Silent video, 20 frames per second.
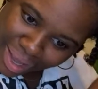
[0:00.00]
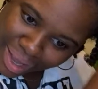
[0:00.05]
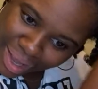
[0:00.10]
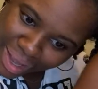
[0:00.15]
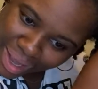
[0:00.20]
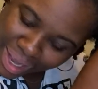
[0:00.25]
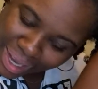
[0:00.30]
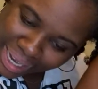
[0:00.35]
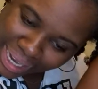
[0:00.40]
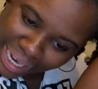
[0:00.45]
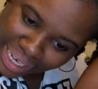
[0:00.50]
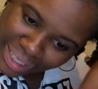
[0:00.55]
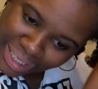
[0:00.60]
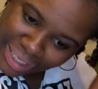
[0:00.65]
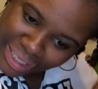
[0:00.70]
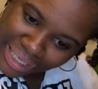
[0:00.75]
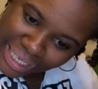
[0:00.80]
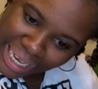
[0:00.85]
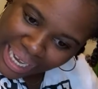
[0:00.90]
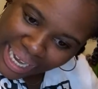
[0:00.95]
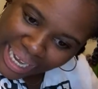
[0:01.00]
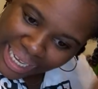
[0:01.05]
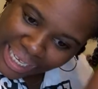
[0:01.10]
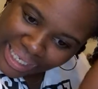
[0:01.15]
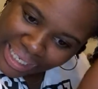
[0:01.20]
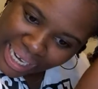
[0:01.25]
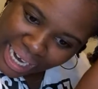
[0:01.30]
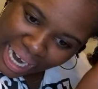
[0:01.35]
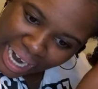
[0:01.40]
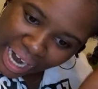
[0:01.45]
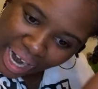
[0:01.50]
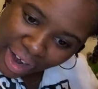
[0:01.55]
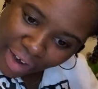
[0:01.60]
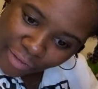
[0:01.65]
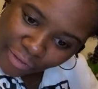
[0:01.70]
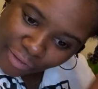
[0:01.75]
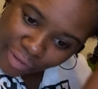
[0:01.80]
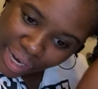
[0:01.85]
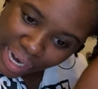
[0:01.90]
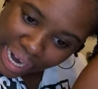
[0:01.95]
Acacia said, "Is the hair
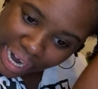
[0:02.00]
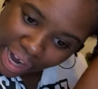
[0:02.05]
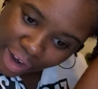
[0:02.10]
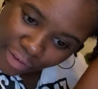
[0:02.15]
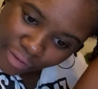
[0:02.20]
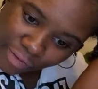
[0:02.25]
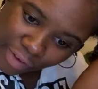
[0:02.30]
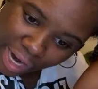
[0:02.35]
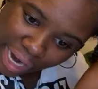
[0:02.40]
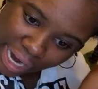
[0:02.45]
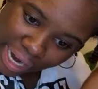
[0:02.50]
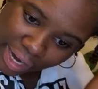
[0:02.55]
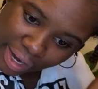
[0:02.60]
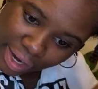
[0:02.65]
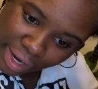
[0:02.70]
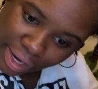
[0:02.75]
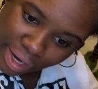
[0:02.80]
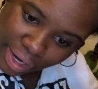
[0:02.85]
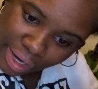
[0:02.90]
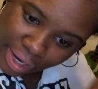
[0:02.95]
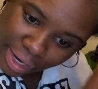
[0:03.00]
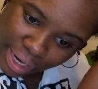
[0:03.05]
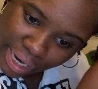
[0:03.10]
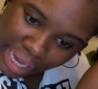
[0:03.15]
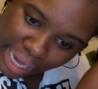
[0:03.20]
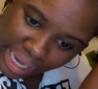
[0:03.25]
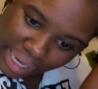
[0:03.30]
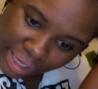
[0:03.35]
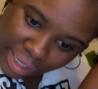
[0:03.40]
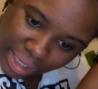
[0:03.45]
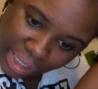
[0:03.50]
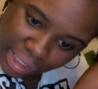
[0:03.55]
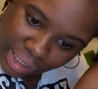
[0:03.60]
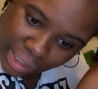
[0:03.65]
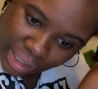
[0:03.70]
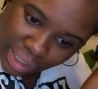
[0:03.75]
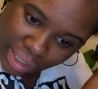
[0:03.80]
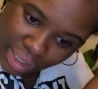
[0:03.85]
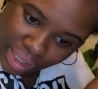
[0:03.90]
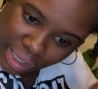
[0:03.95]
air fryer a good
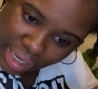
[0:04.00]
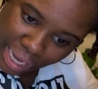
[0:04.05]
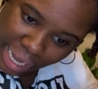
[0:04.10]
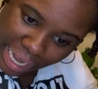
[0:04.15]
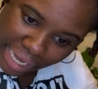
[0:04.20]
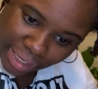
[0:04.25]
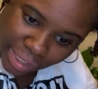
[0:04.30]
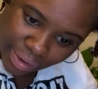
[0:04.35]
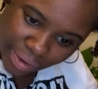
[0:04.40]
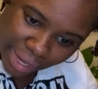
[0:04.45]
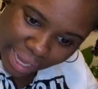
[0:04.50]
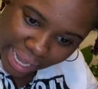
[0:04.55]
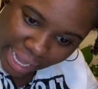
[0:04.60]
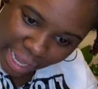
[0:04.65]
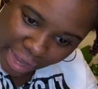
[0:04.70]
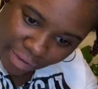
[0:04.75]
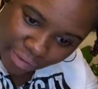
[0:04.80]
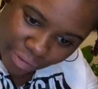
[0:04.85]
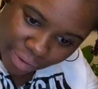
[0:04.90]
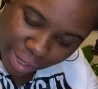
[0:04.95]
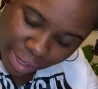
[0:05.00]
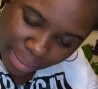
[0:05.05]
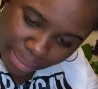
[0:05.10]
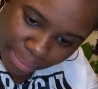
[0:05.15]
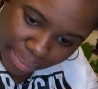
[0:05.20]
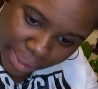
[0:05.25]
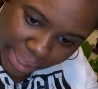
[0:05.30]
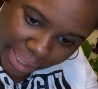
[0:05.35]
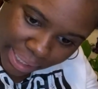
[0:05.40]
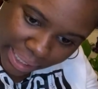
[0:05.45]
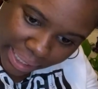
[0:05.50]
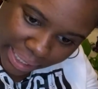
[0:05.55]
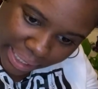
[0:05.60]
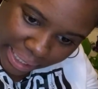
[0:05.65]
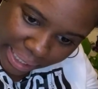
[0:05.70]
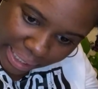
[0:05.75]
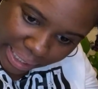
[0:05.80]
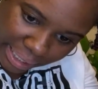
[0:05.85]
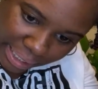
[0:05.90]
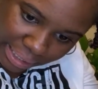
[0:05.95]
look? I don't have one,
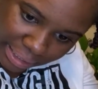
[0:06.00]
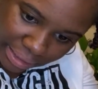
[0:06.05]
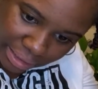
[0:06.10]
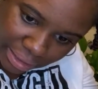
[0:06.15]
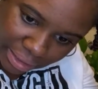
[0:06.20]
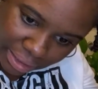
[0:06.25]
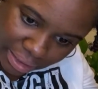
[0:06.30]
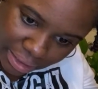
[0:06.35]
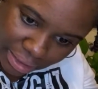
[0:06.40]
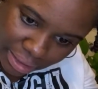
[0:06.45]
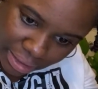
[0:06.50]
but